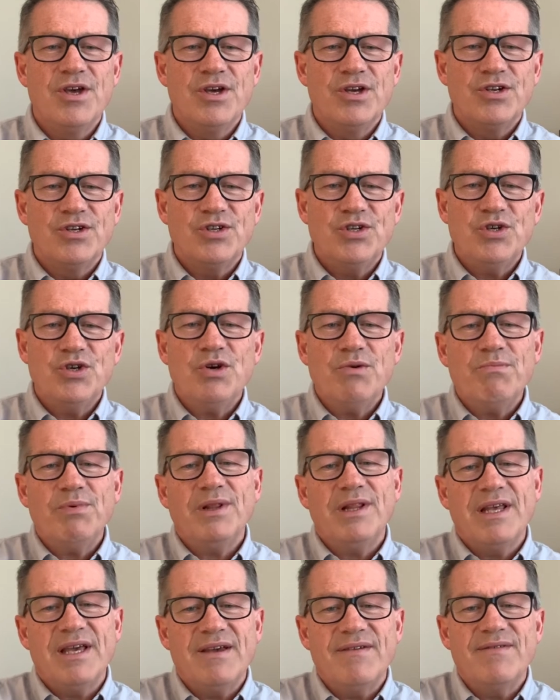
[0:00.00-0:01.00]
Do you
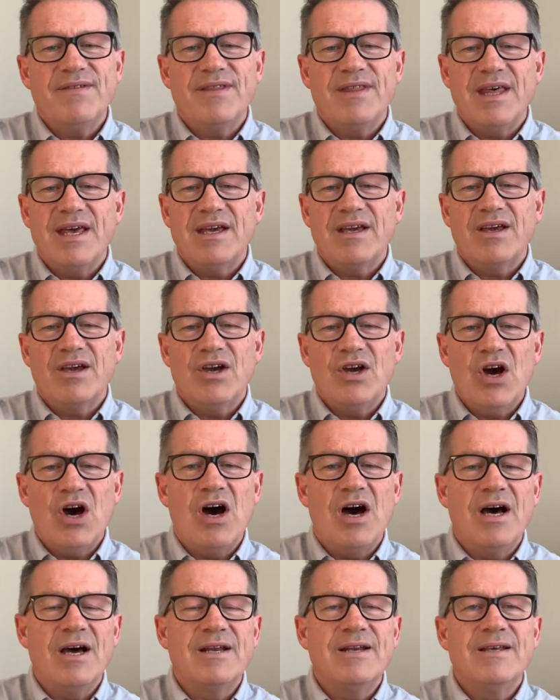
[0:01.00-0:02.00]
believe that
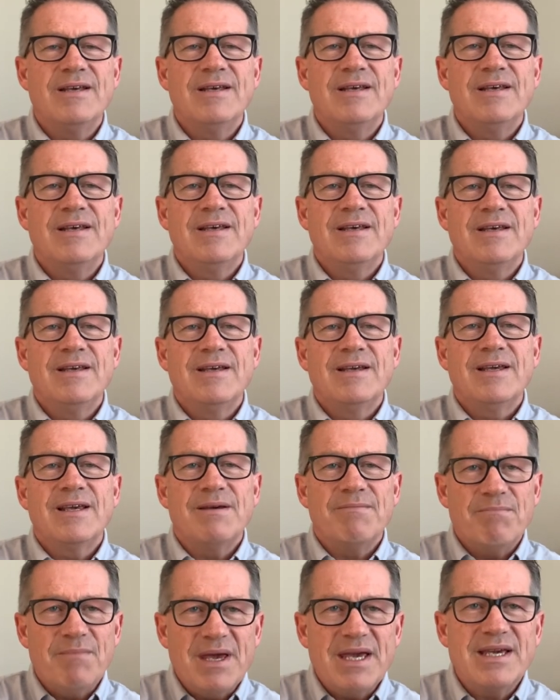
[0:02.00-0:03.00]
God
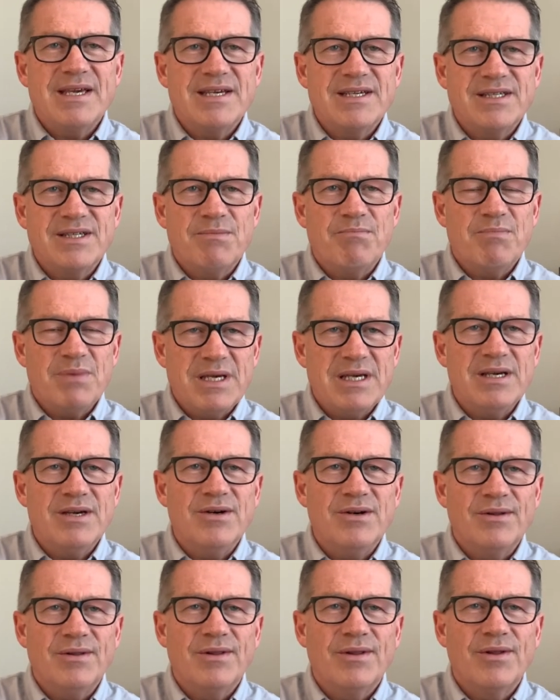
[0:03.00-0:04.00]
can make his
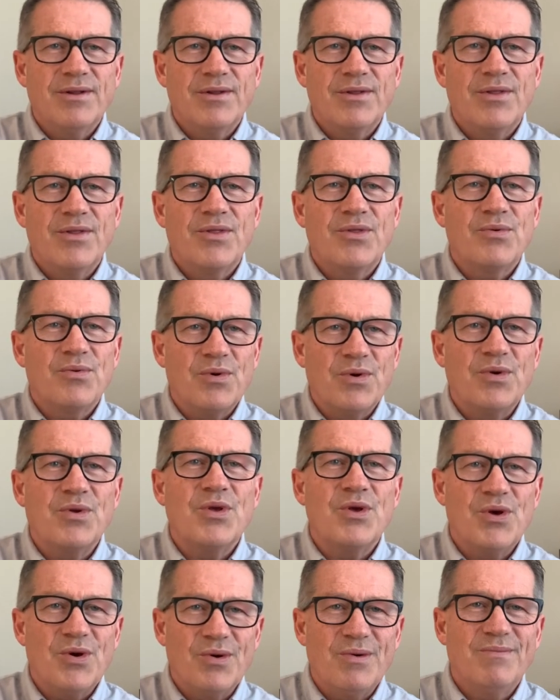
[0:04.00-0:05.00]
appeal through
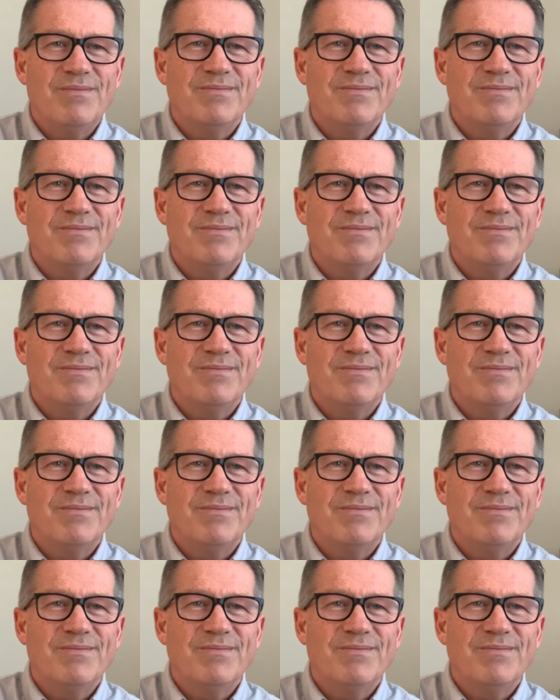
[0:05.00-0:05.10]
you?